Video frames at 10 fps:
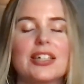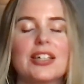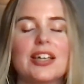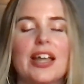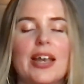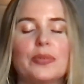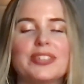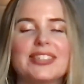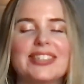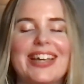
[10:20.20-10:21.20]
and I would
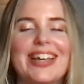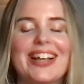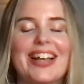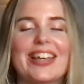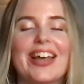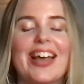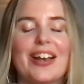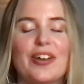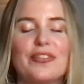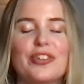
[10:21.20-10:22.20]
say like, I
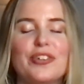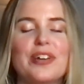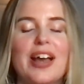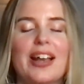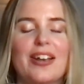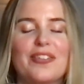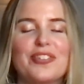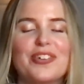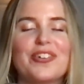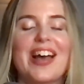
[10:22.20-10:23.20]
love you, I love
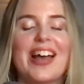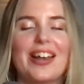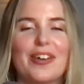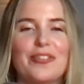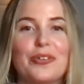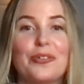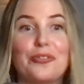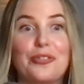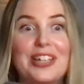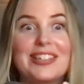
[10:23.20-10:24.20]
you, I love you
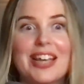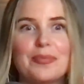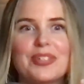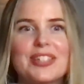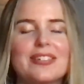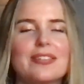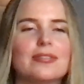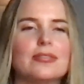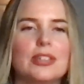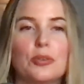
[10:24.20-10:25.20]
3 times
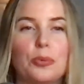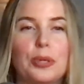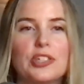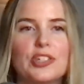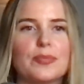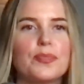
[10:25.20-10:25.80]
in Norwegian.